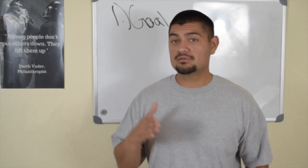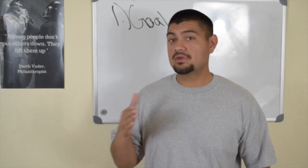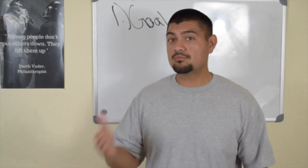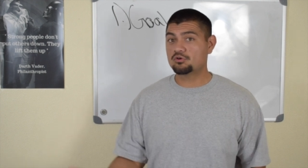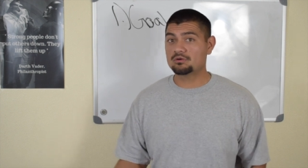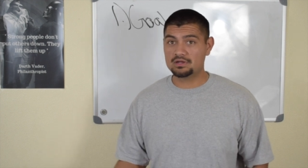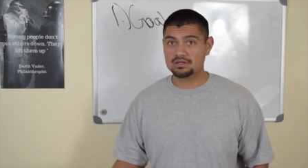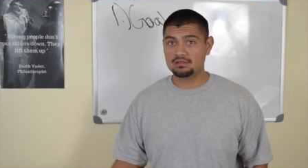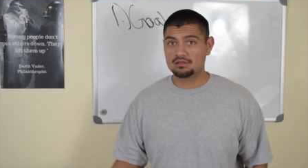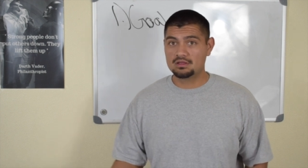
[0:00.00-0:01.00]
to make more
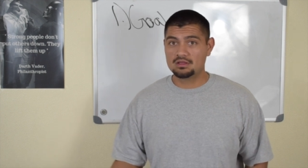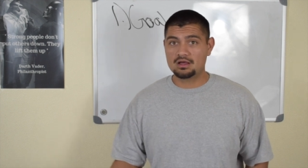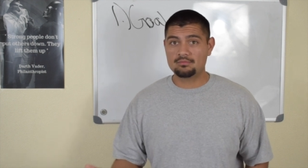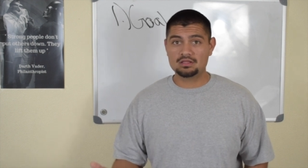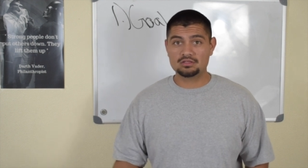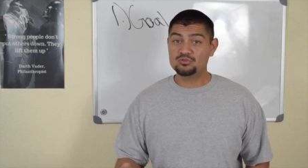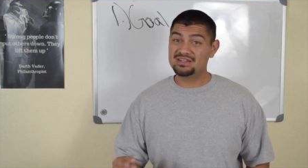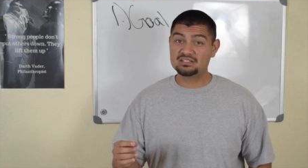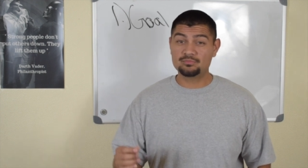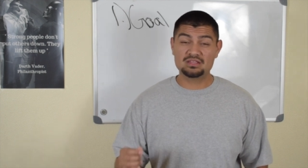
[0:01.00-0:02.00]
money, I mean, you
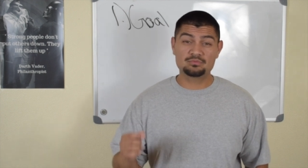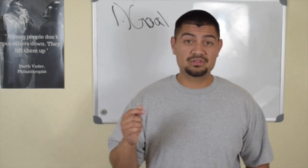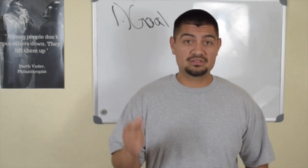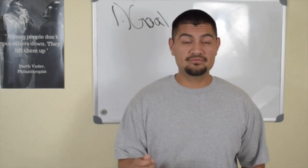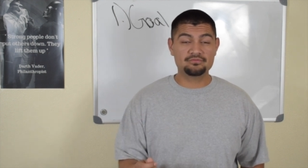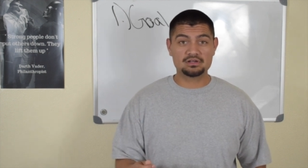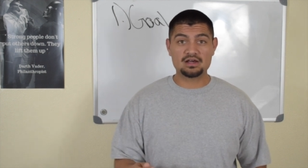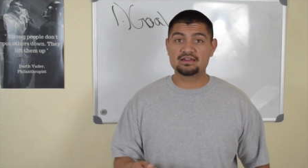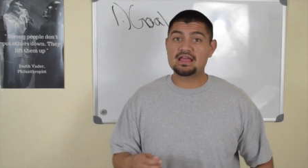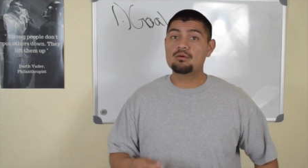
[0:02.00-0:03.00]
need to be specific
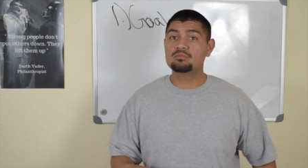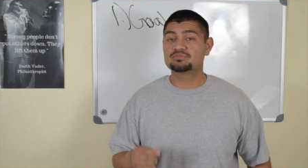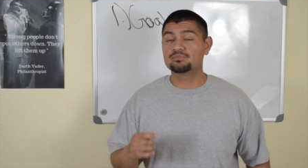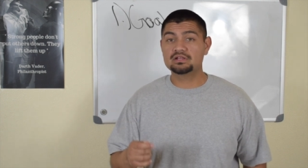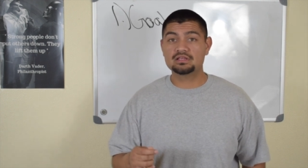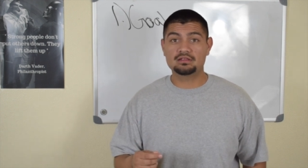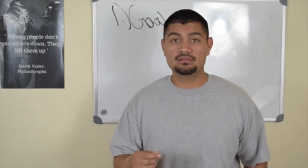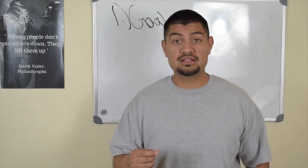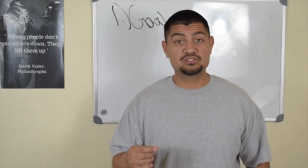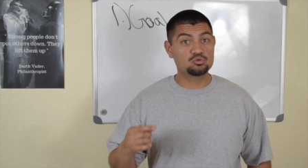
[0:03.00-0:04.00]
on how much money
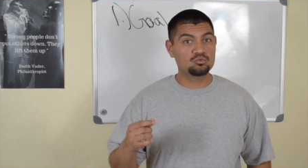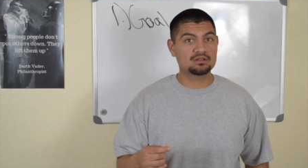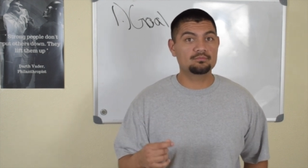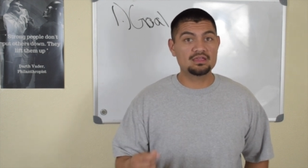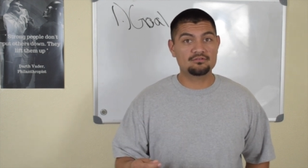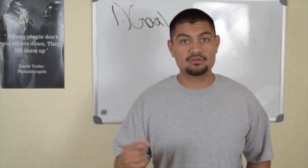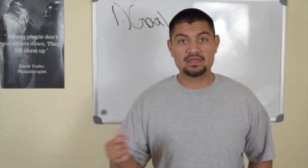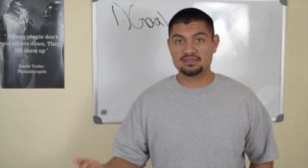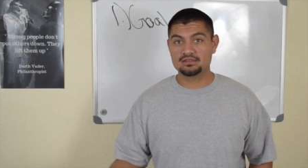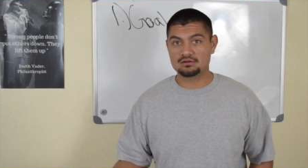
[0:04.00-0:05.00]
that you want to make for
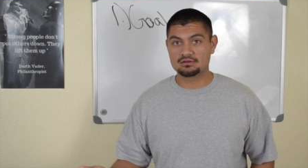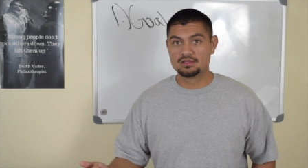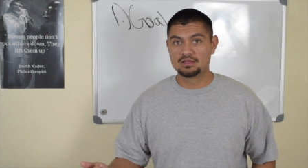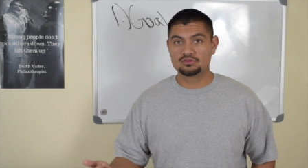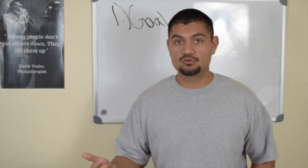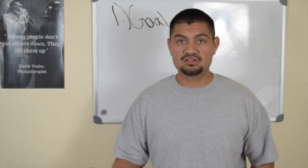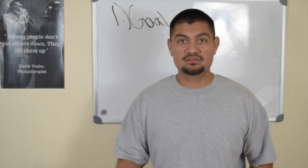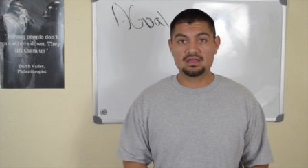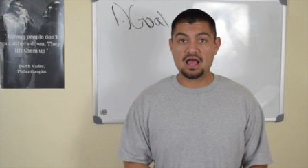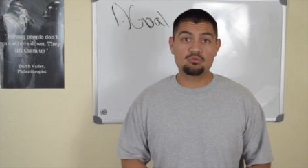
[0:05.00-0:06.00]
that year. Don't just
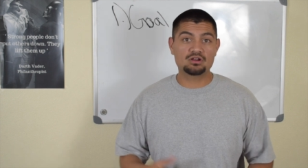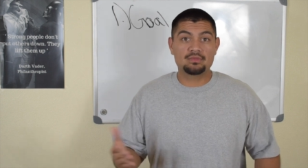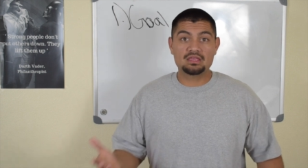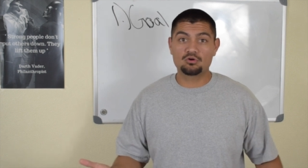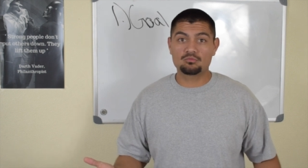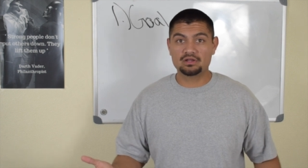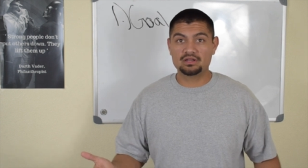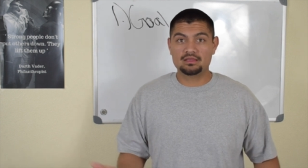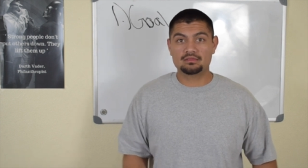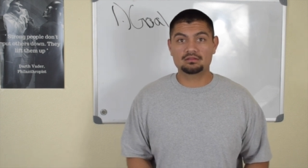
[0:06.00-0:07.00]
say, I want to make more
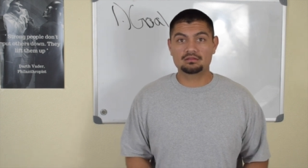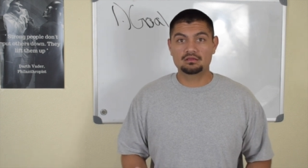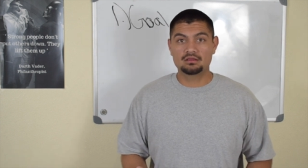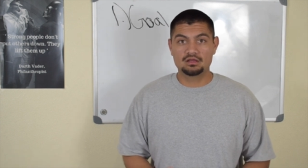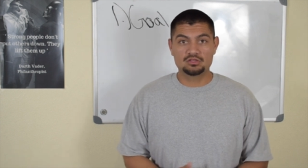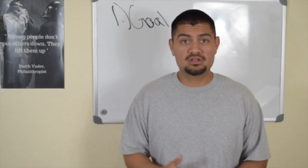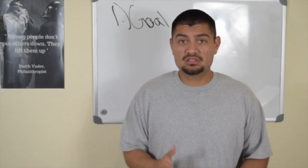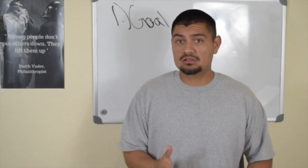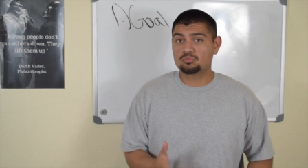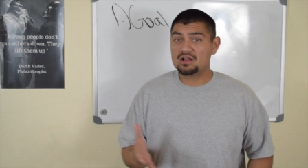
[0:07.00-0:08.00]
money, and then you could
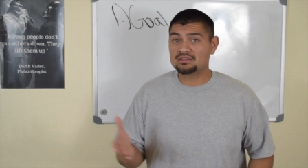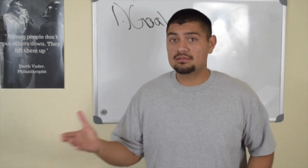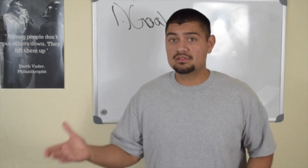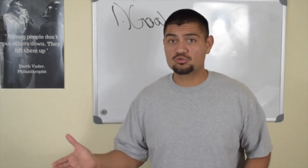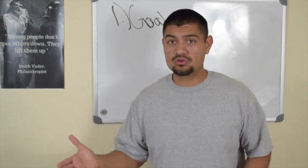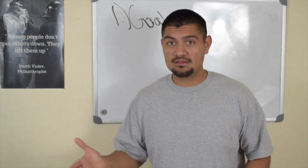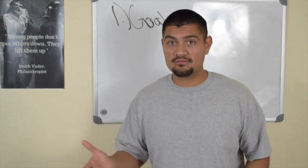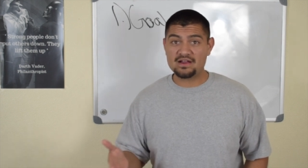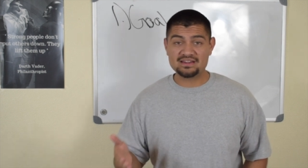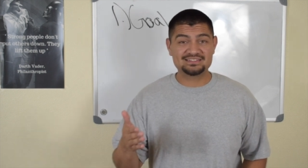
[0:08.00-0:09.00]
just walk down the street,
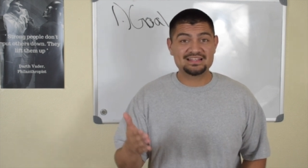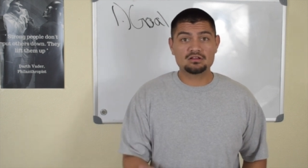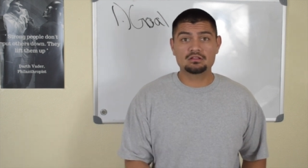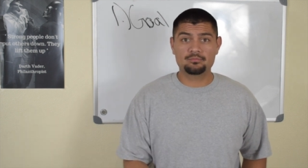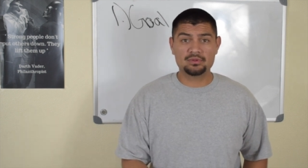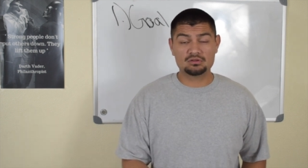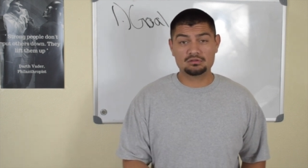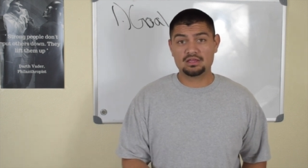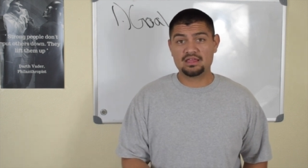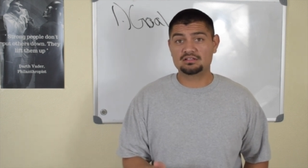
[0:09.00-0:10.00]
find a ten dollar bill,
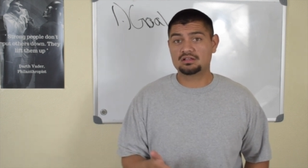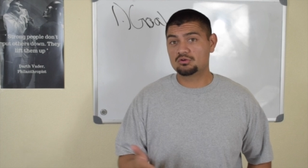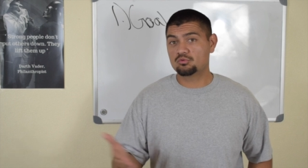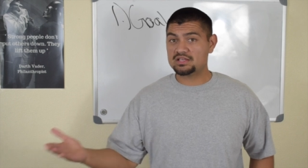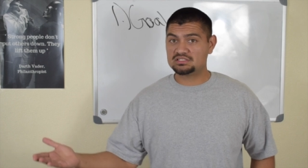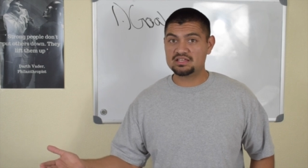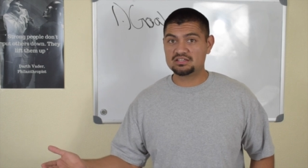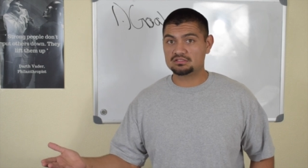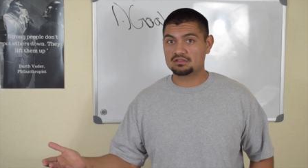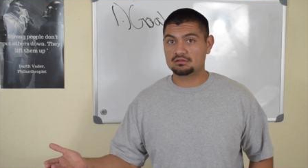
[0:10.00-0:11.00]
and
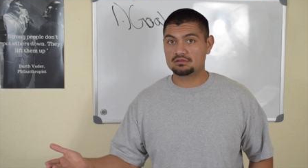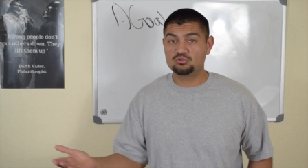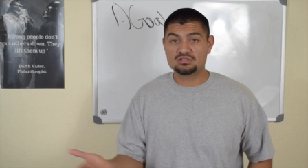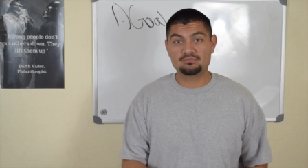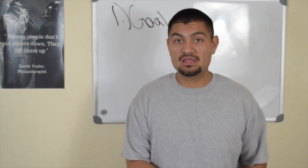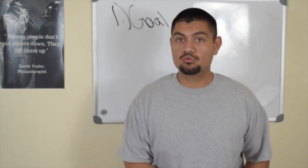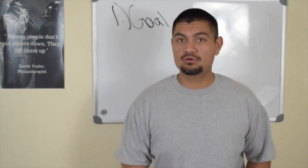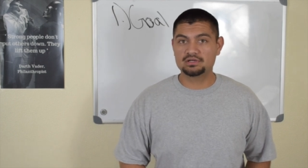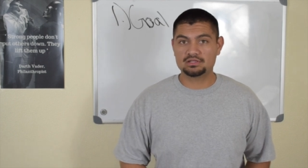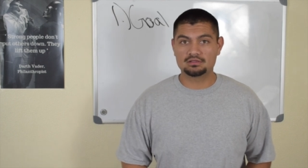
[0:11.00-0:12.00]
congratulations, you just made
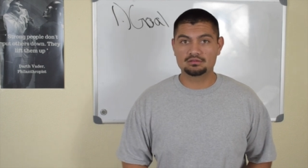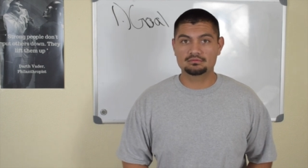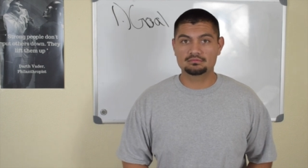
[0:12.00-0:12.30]
more money.